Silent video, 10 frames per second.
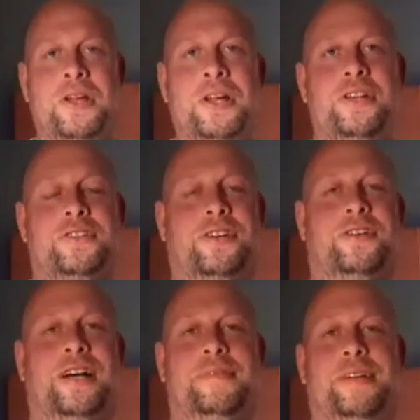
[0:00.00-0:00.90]

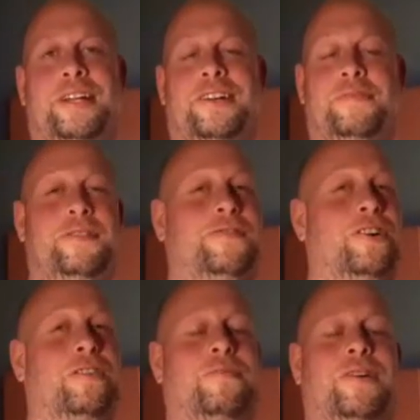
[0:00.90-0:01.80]
So, I mean, it could be
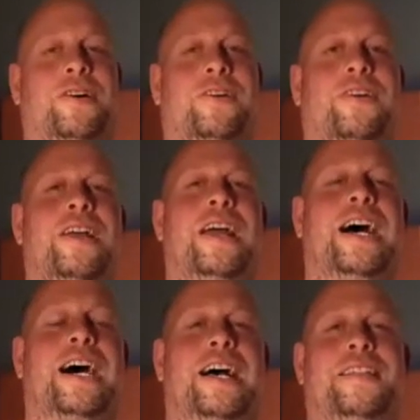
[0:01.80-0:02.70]
Fall Brawl.
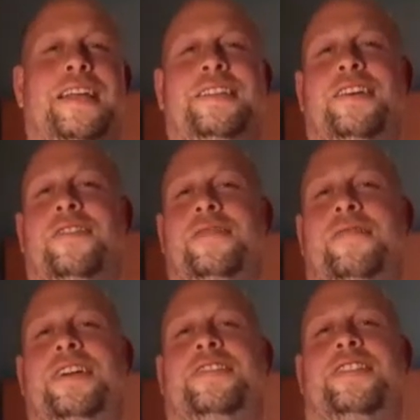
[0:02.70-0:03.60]
The only
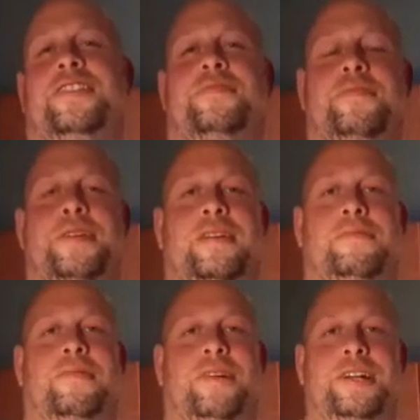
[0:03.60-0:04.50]
reason this would be
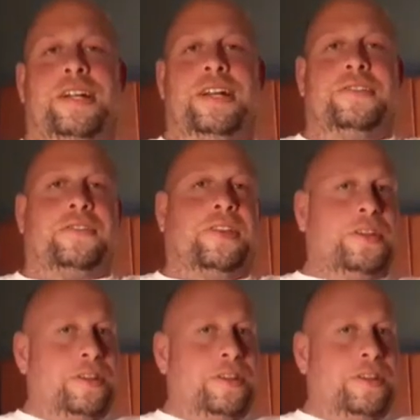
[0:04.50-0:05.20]
important is,